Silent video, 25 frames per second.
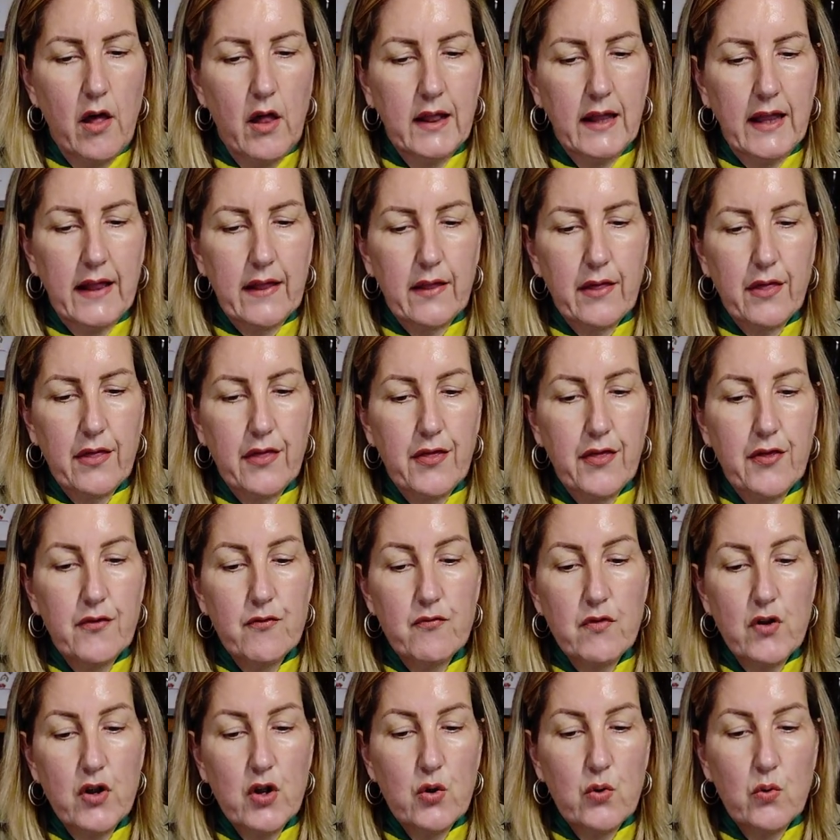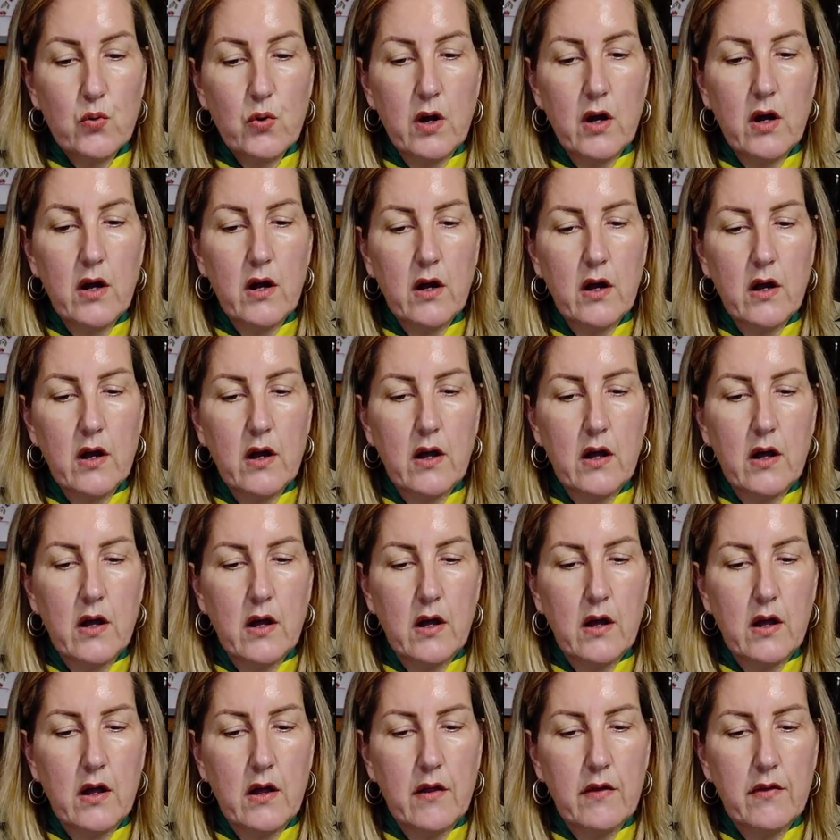like through
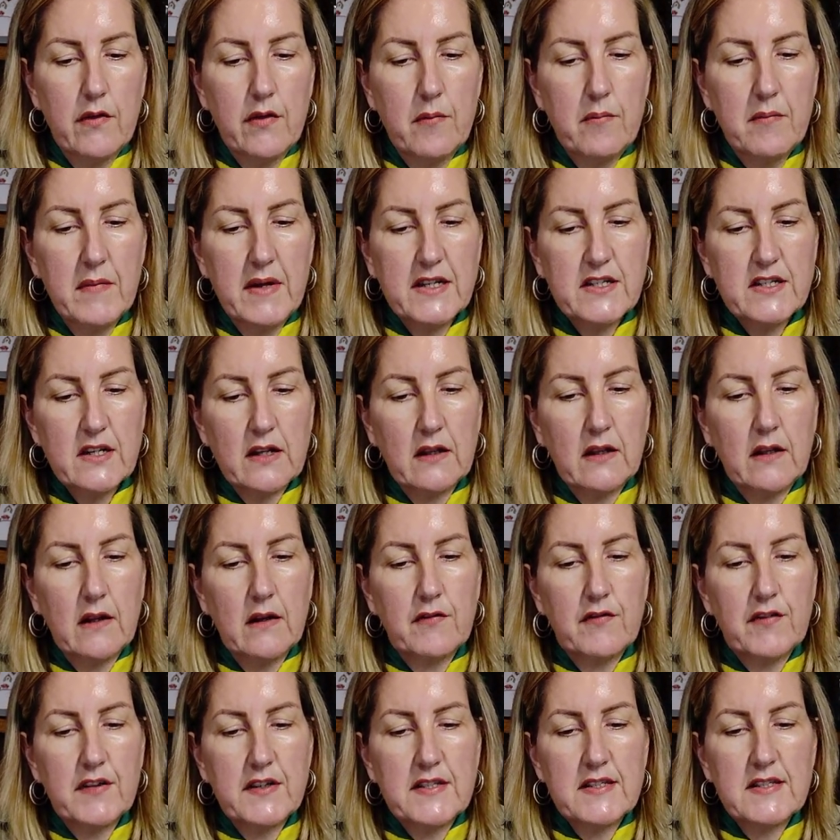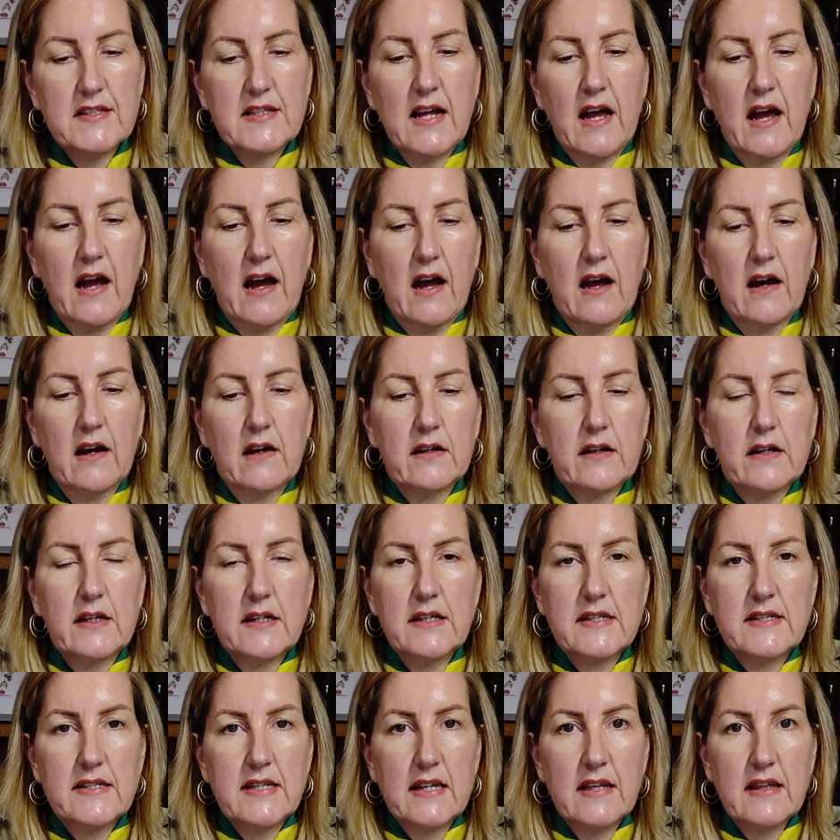the middle of the star.
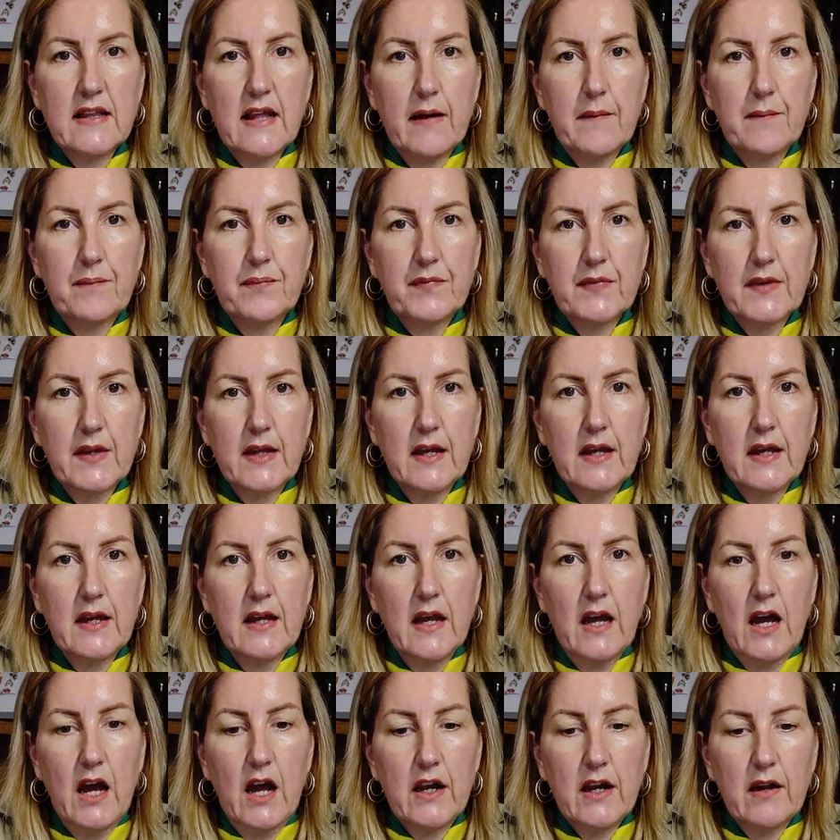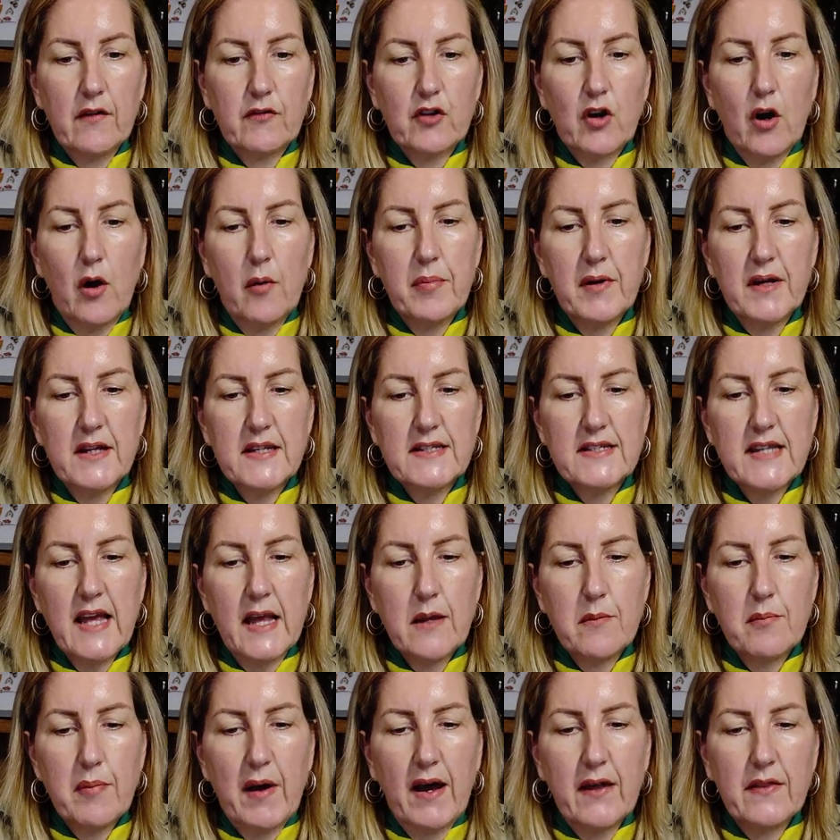Can you see that? And I've got a bit of
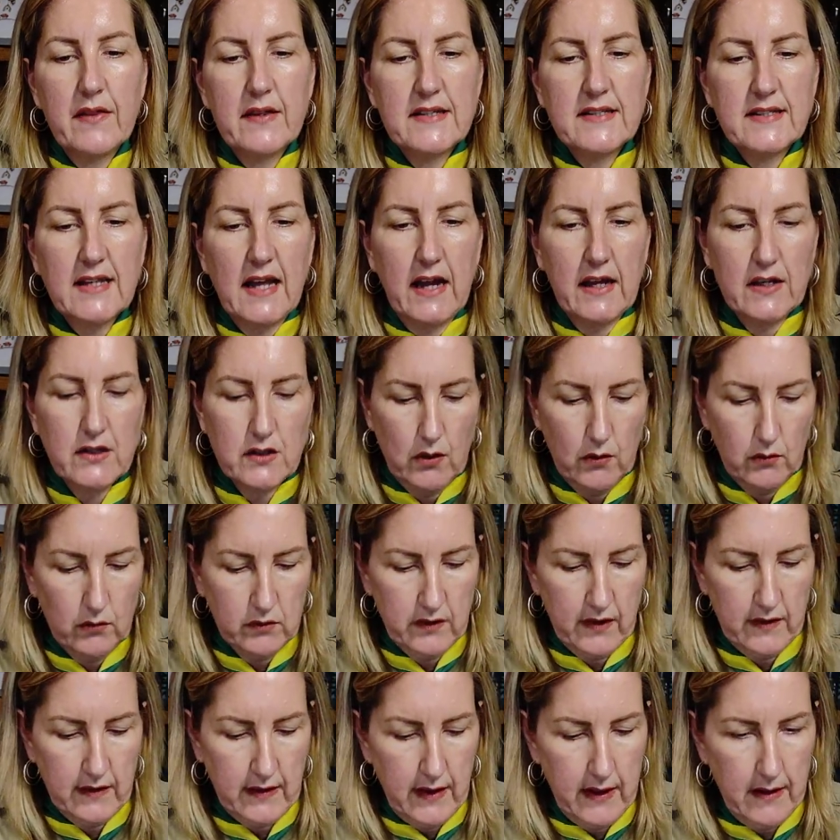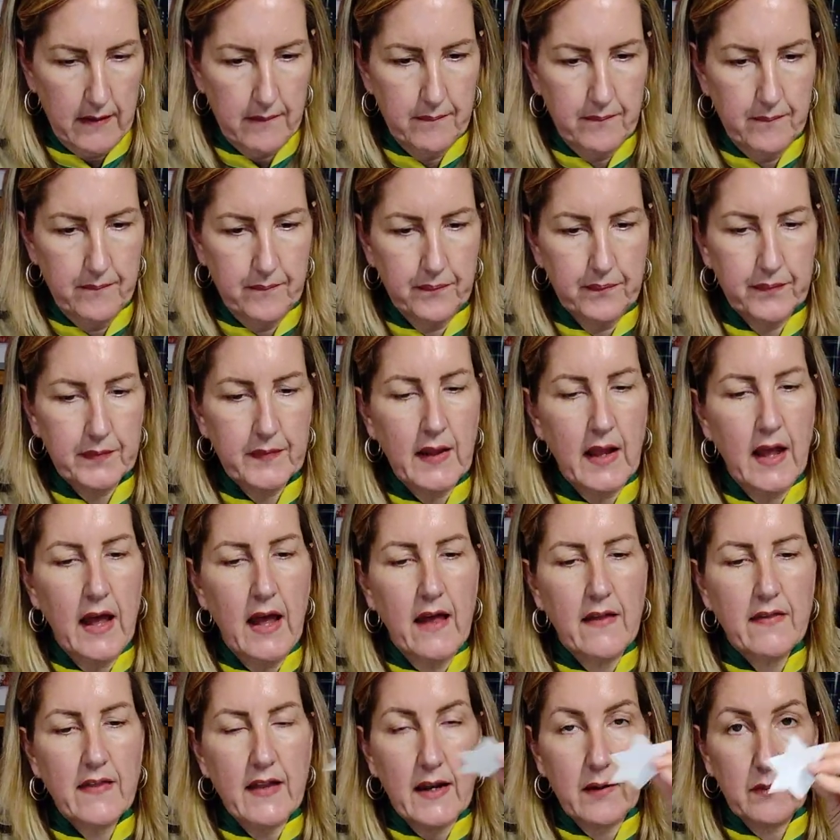tape either side holding that.
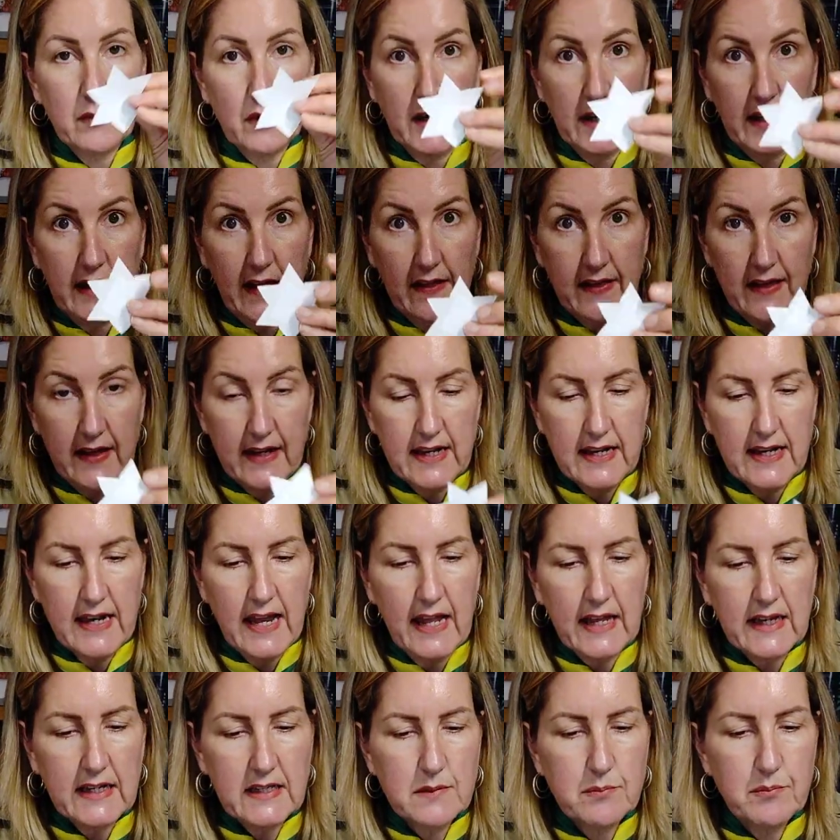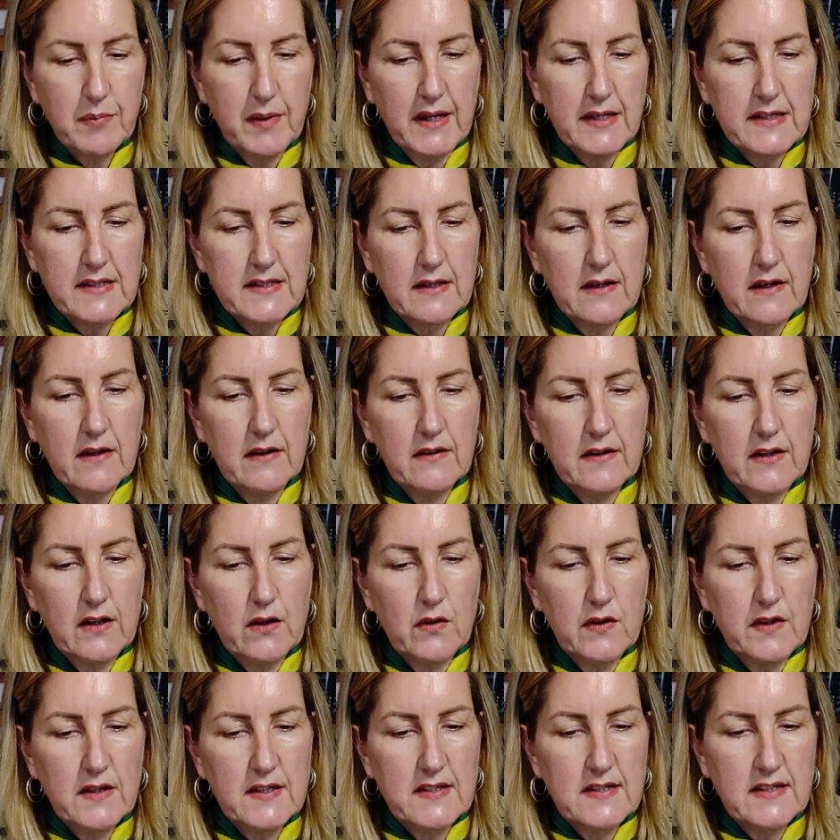Then I'm going to get the next bit,
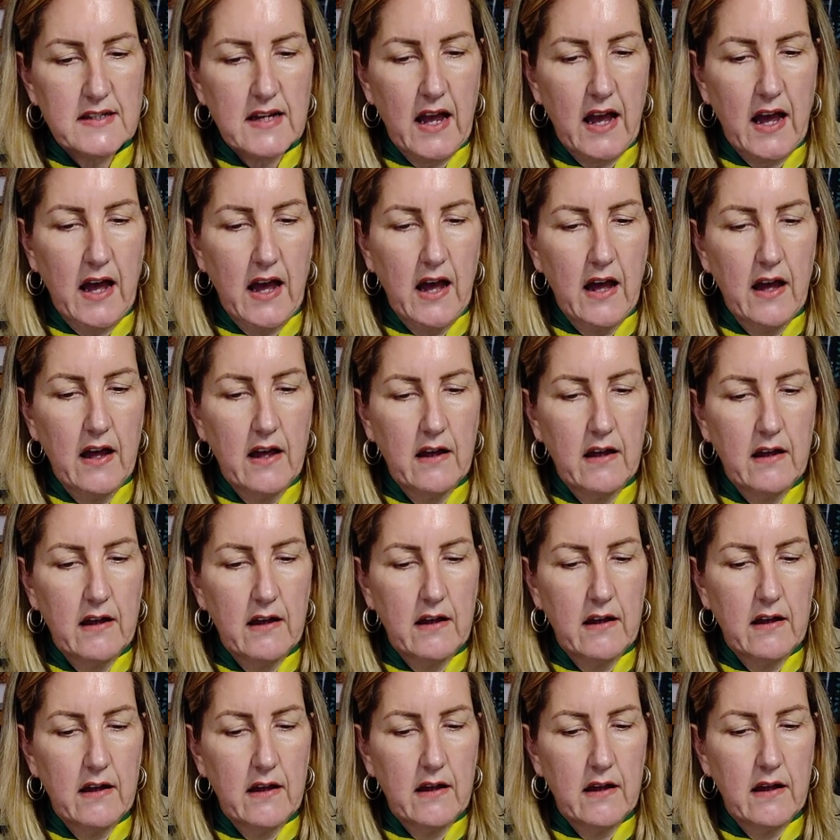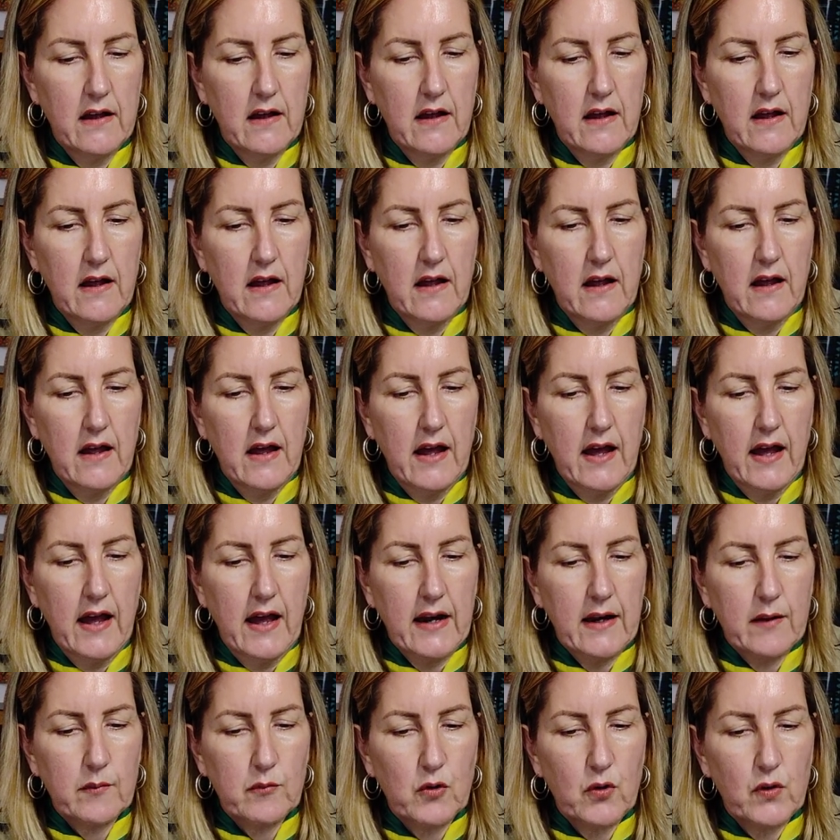the other star,
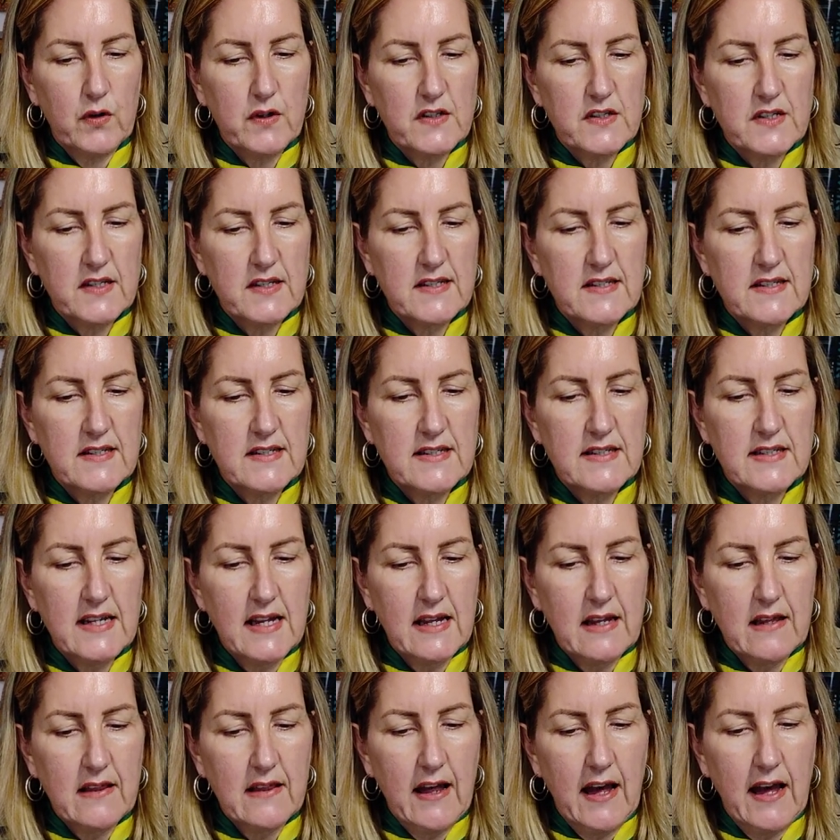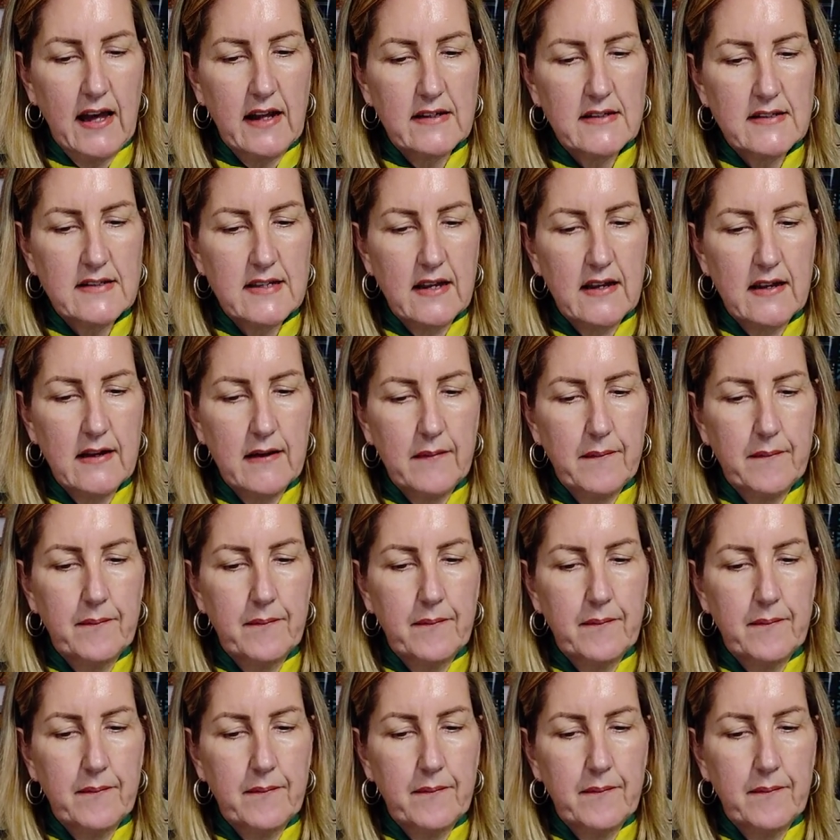and I'm going to stick that,